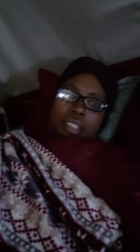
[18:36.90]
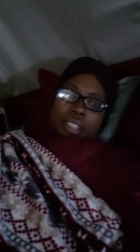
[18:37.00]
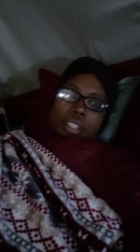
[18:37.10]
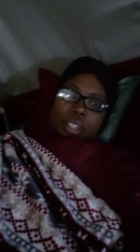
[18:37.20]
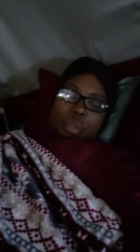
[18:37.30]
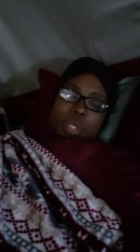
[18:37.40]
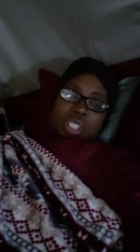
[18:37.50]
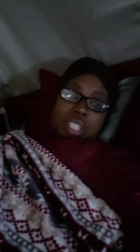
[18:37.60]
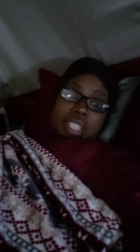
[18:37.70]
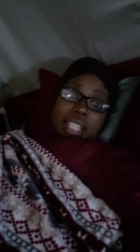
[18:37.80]
you know,
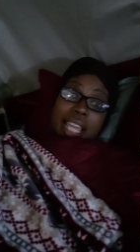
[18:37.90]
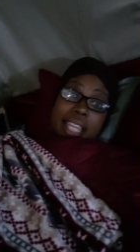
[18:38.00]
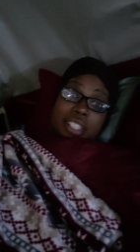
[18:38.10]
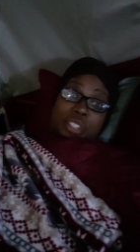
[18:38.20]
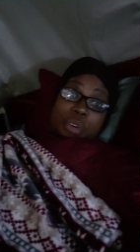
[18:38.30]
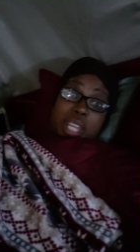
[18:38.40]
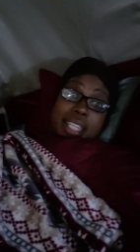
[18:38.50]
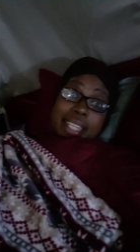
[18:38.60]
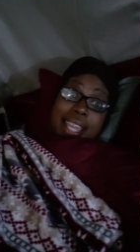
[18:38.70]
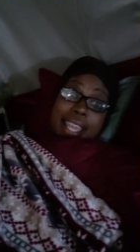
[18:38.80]
which is the last great
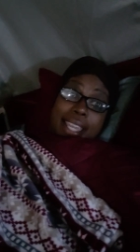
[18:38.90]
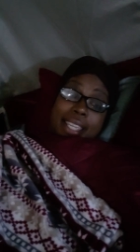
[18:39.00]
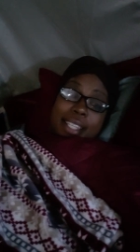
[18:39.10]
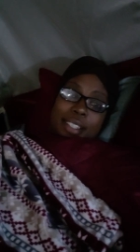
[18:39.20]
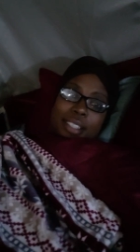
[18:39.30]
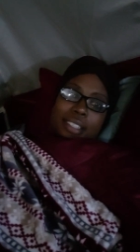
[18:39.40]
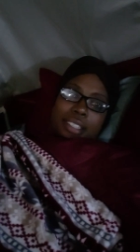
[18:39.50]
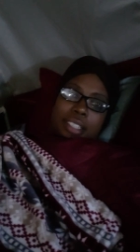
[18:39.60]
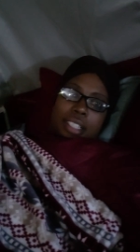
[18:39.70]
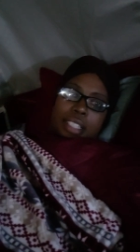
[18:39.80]
day,
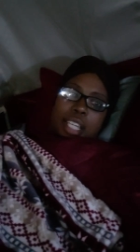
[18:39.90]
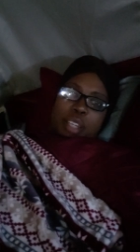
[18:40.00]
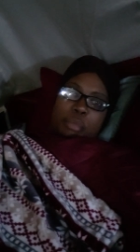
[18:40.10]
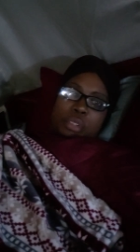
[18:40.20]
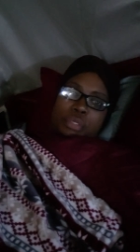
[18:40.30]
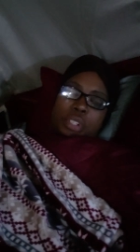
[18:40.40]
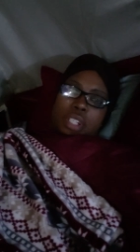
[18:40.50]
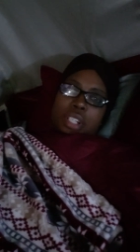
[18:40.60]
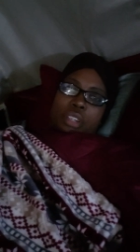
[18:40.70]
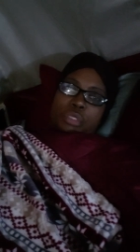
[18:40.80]
a time of
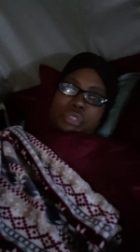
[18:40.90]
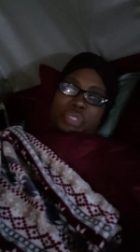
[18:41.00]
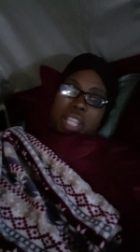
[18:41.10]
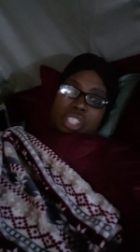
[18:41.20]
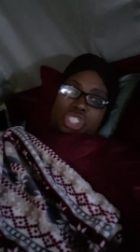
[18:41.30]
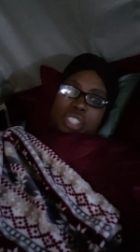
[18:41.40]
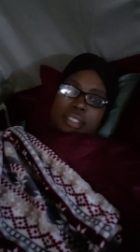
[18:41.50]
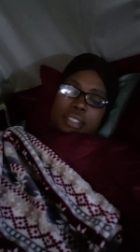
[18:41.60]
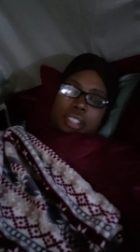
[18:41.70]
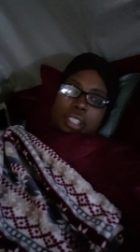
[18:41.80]
reflection,
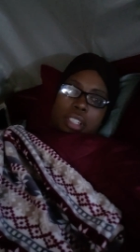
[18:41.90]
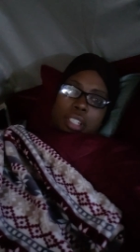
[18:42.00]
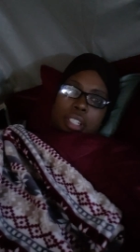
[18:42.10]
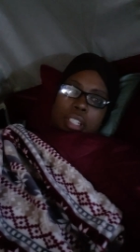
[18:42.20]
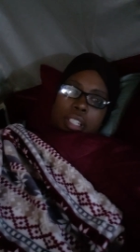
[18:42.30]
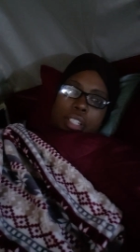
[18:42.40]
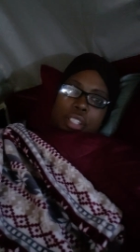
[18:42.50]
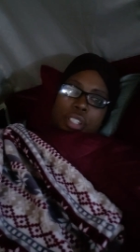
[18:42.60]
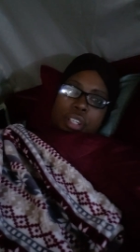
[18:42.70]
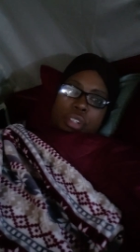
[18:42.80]

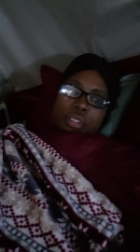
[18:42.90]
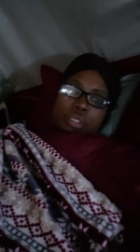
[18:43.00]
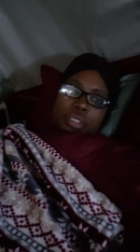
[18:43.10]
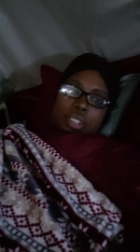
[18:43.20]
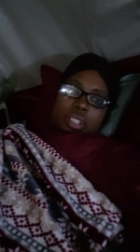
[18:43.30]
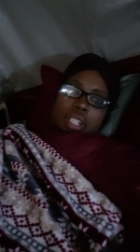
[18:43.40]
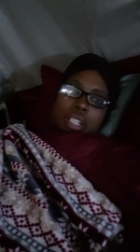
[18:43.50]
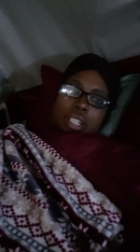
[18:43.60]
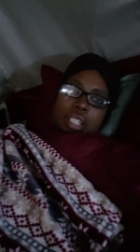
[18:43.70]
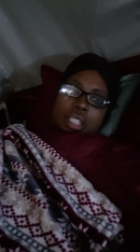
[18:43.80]
you know,
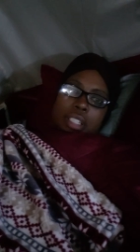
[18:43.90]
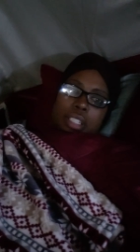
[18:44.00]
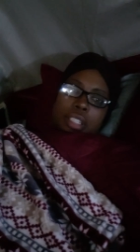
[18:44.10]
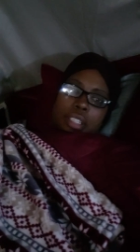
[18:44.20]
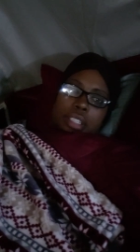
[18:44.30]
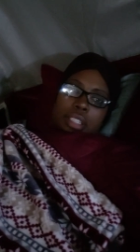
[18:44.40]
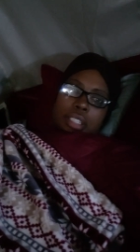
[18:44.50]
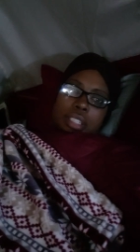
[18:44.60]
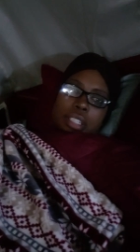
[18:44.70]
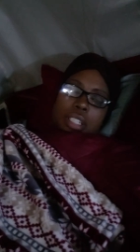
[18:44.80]
uh,
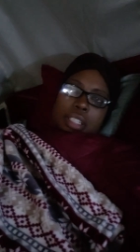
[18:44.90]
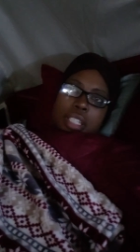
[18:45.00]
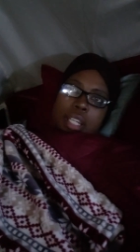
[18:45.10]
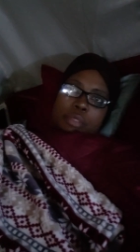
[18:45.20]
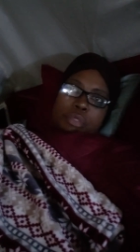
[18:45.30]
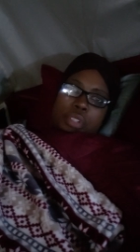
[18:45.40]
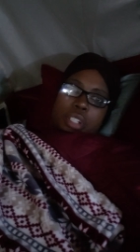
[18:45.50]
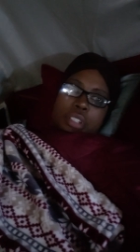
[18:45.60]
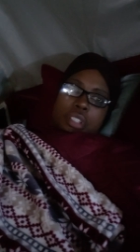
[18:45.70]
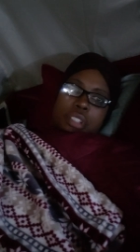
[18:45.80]
a, a time for
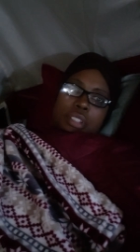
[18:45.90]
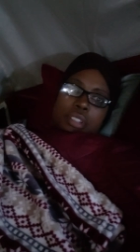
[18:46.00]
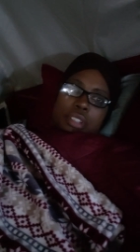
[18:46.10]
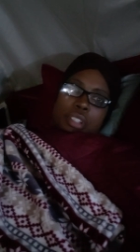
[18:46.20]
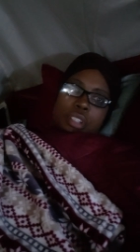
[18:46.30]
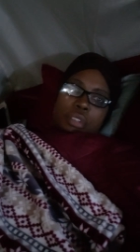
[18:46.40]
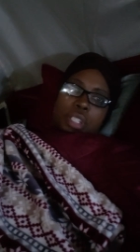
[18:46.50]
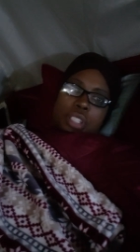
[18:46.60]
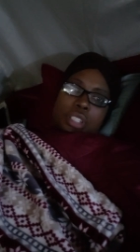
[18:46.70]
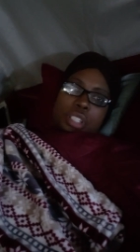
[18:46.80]
us to, you know,
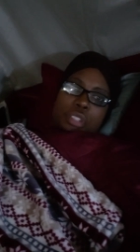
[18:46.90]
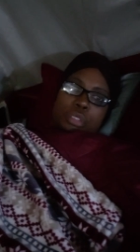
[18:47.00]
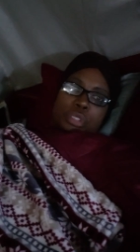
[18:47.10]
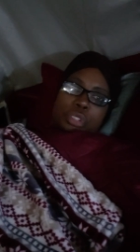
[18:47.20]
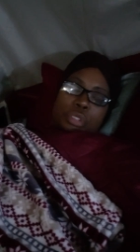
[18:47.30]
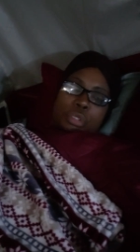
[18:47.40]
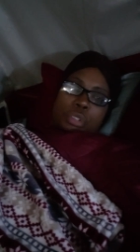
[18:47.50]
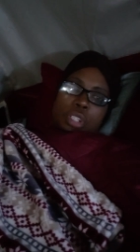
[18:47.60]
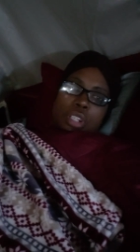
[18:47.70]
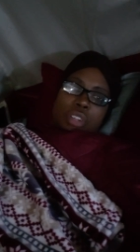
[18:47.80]
continue to
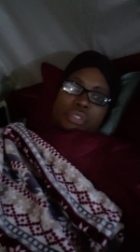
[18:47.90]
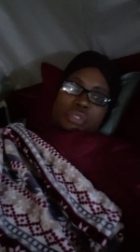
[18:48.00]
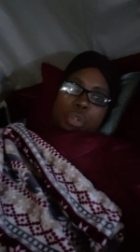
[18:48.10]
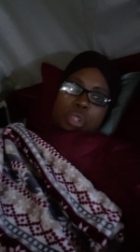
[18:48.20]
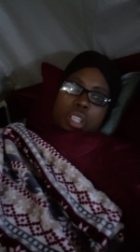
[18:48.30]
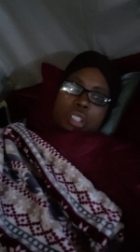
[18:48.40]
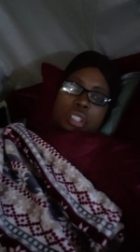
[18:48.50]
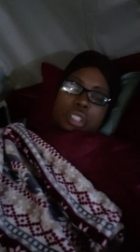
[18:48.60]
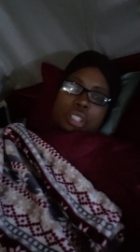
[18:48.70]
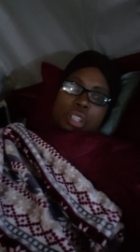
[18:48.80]

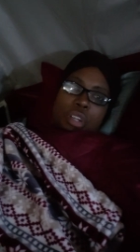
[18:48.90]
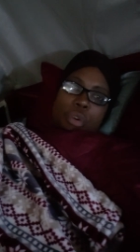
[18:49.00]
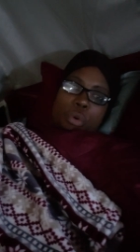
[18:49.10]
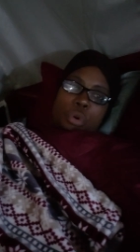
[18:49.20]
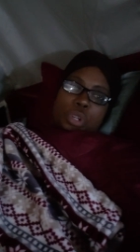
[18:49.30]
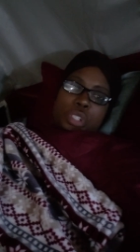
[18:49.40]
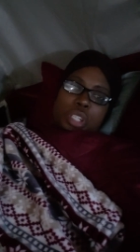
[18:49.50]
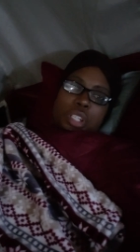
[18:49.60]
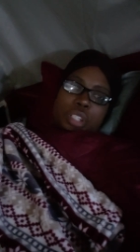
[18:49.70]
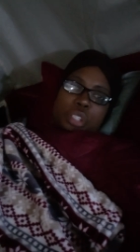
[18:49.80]
focus on
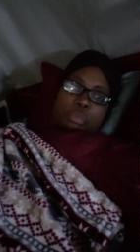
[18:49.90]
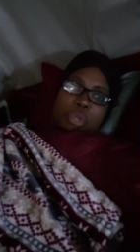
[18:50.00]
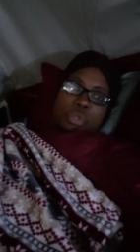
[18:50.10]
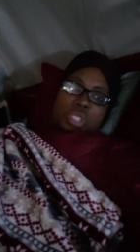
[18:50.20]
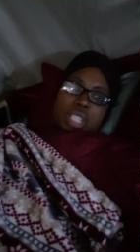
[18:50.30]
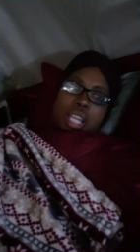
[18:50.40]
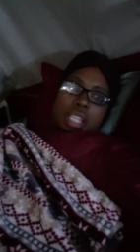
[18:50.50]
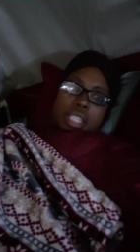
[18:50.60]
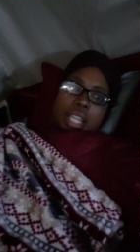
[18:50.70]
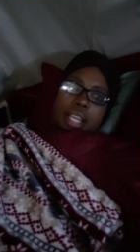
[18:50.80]
the Most
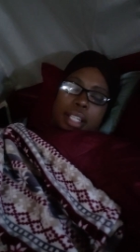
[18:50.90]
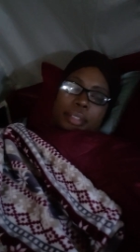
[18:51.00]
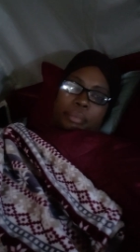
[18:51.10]
High Yah.